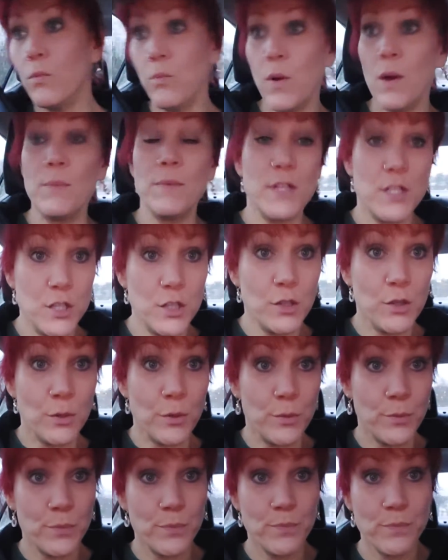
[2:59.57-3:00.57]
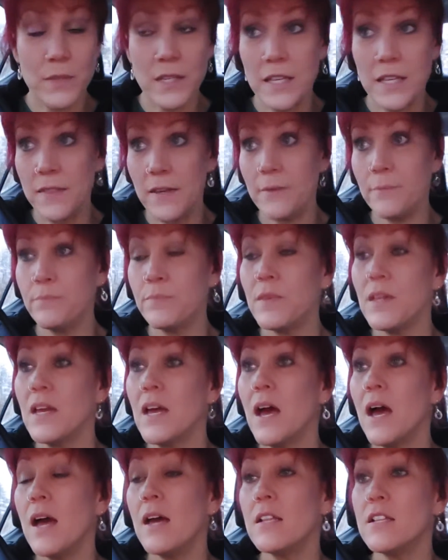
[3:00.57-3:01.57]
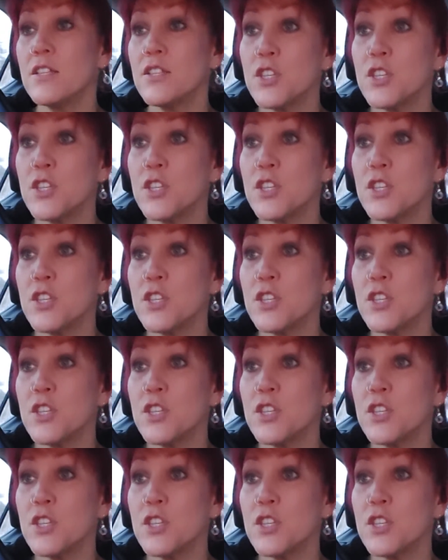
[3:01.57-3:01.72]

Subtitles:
when we do need them. And